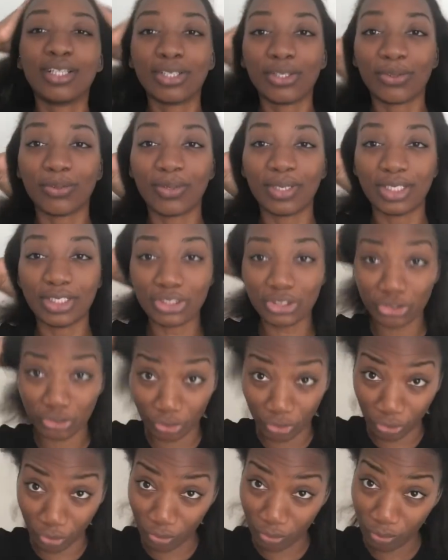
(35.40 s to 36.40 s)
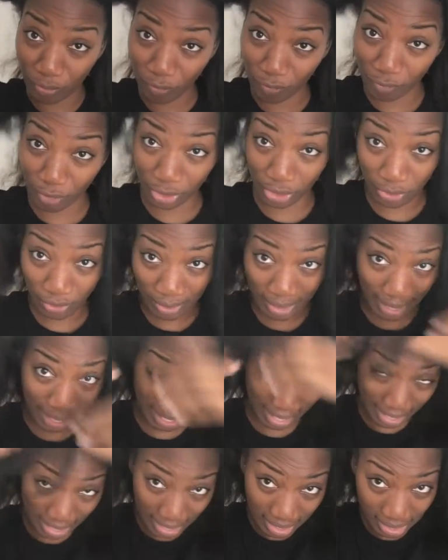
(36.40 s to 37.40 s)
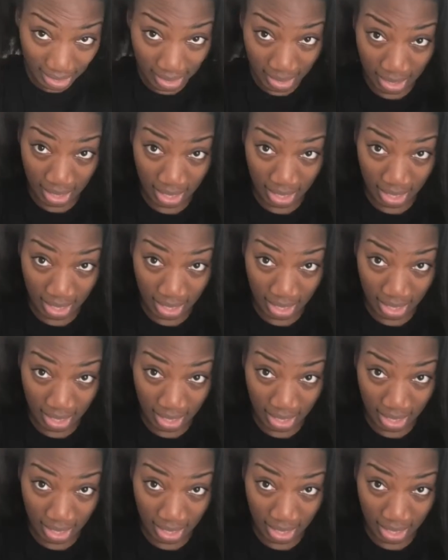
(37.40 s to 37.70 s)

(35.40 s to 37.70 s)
little intro for you guys.